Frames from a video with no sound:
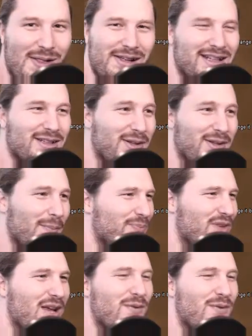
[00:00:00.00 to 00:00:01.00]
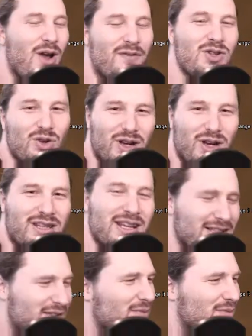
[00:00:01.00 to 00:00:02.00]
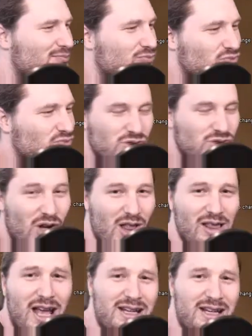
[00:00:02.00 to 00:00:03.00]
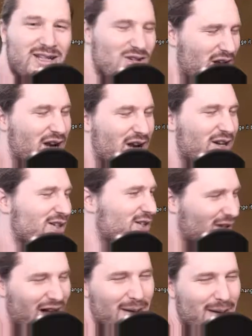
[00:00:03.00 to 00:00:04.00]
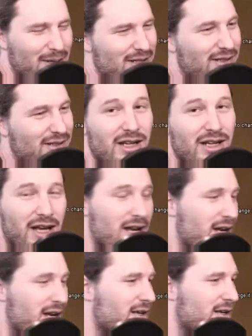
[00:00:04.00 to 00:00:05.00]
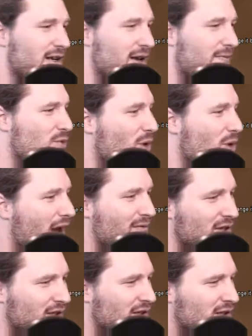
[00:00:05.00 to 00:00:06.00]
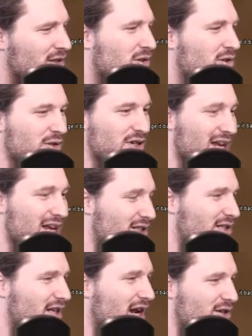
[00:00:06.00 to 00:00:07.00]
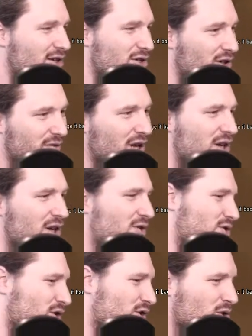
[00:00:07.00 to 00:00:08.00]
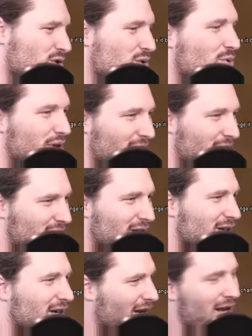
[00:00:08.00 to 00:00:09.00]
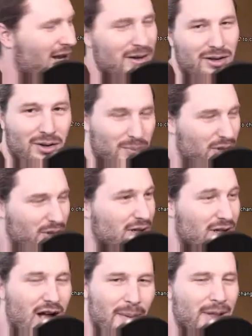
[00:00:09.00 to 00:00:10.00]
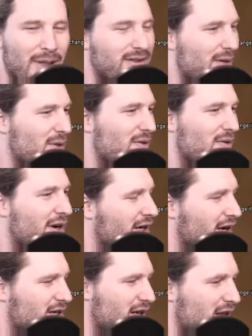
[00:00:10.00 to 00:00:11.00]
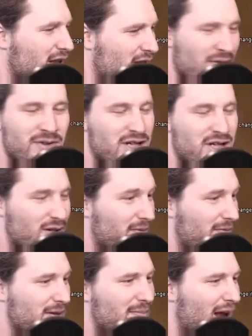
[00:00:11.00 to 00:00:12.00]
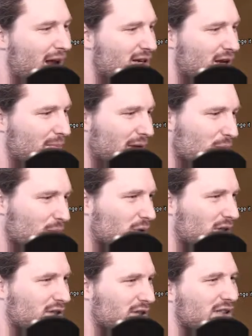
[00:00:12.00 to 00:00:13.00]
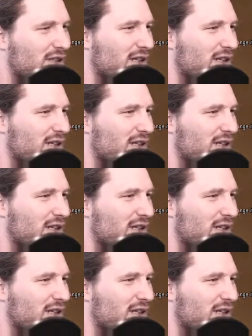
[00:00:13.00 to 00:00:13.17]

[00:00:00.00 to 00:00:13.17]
So, if you have enjoyed this, like, shares, comments. If you have anything, suggestions that I should have done or shouldn't do with it, put it in the comments. That'd be very nice. I love to hear feedback on my work.